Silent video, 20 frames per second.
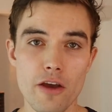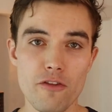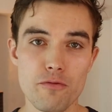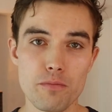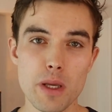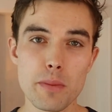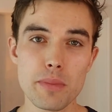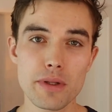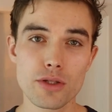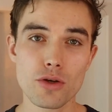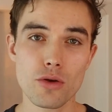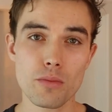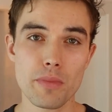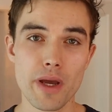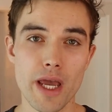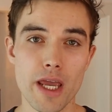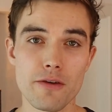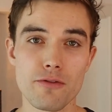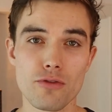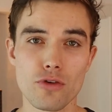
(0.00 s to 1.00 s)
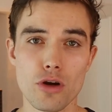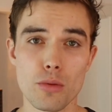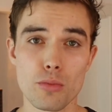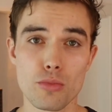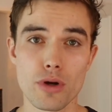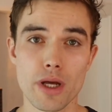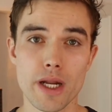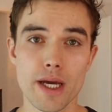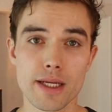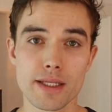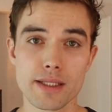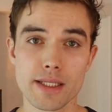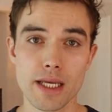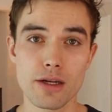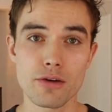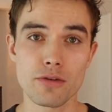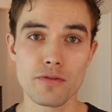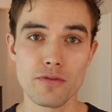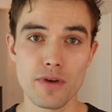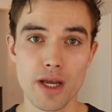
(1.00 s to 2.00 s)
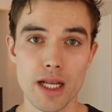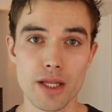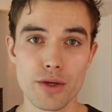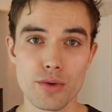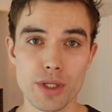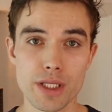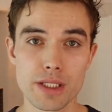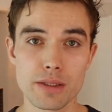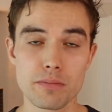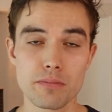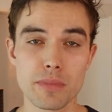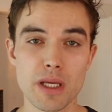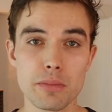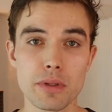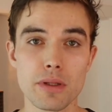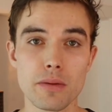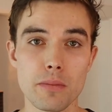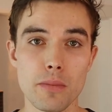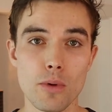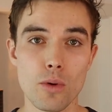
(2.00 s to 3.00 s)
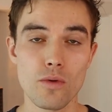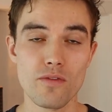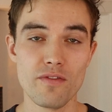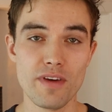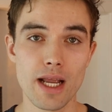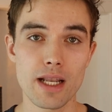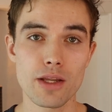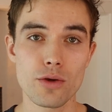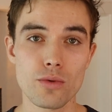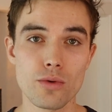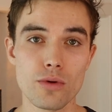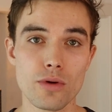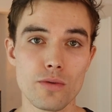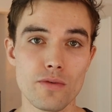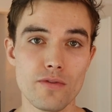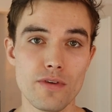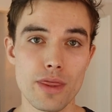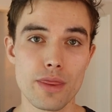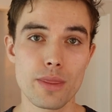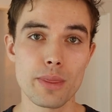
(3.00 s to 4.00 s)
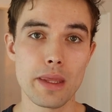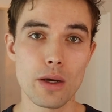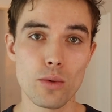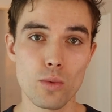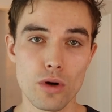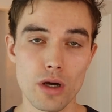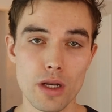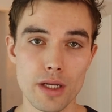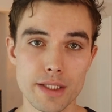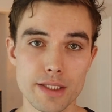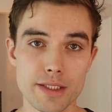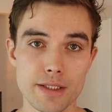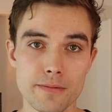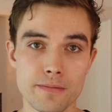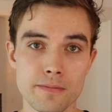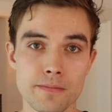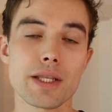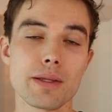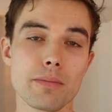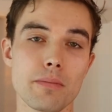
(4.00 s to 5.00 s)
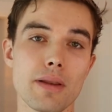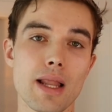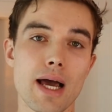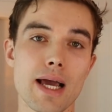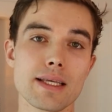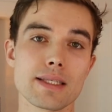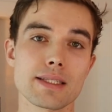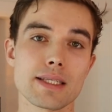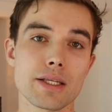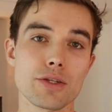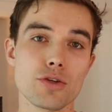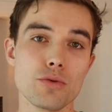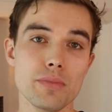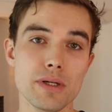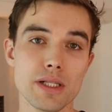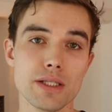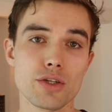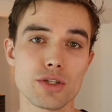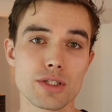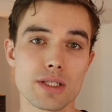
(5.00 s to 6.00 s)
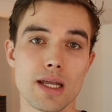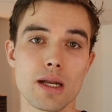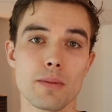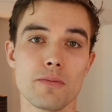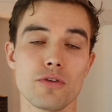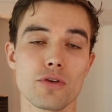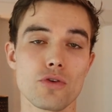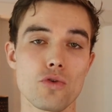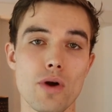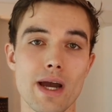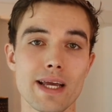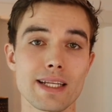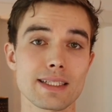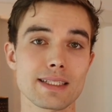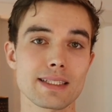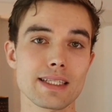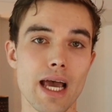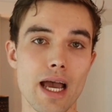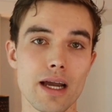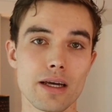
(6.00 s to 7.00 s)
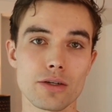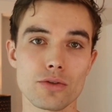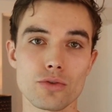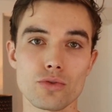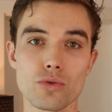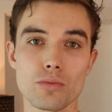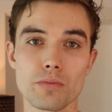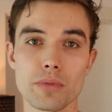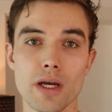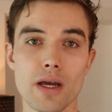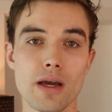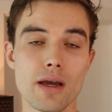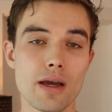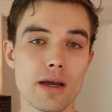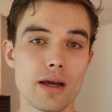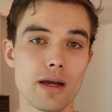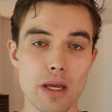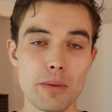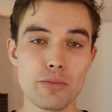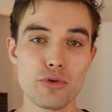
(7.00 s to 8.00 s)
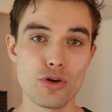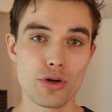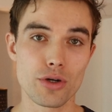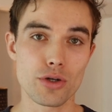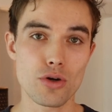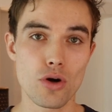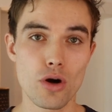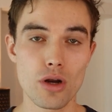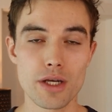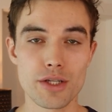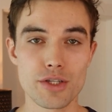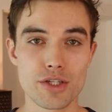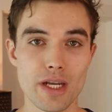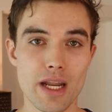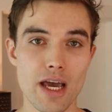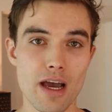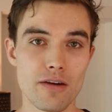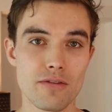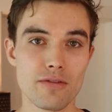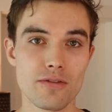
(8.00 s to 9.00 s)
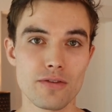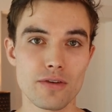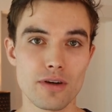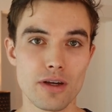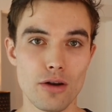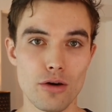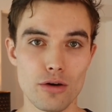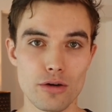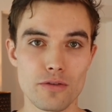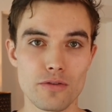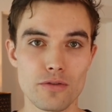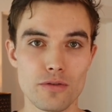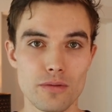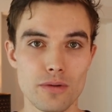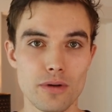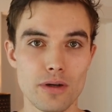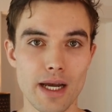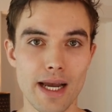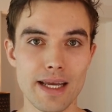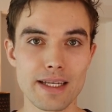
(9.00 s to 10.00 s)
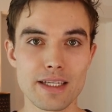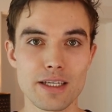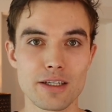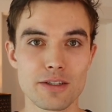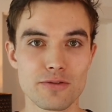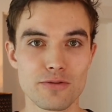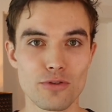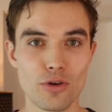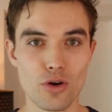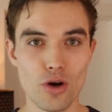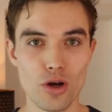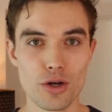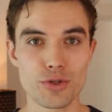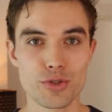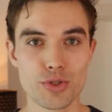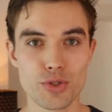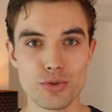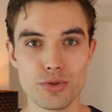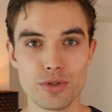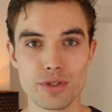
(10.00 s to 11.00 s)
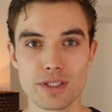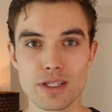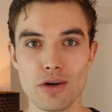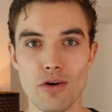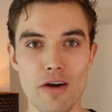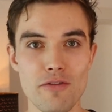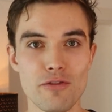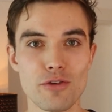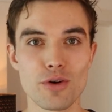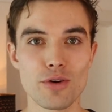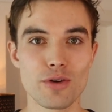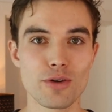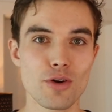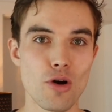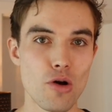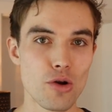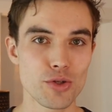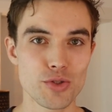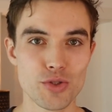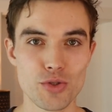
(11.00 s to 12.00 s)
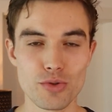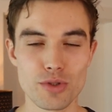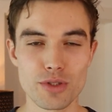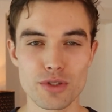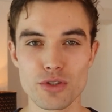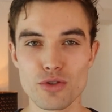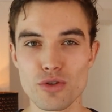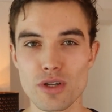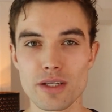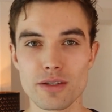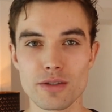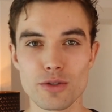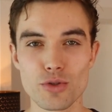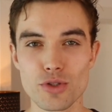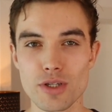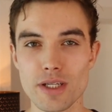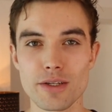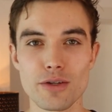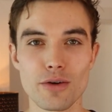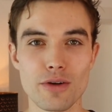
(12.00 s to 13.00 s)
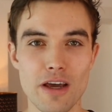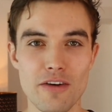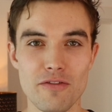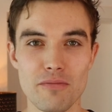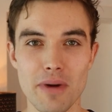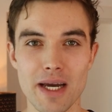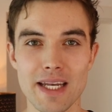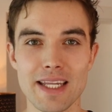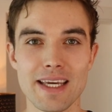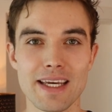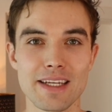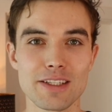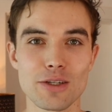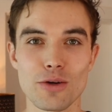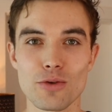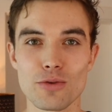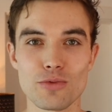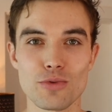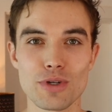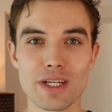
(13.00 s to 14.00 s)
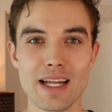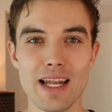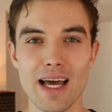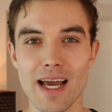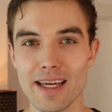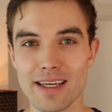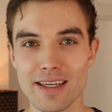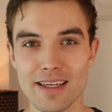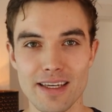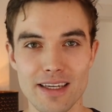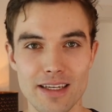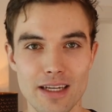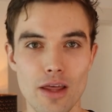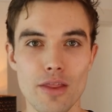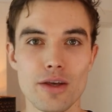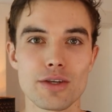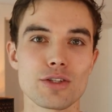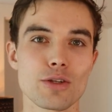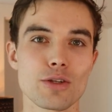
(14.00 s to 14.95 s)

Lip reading: If people don't pay for your product, they don't value it. People value with their wallet. That implies that you build your startup for the right target group. Maybe you're in college and have a lot of ideas for college students. However, college students usually don't have money and don't really like another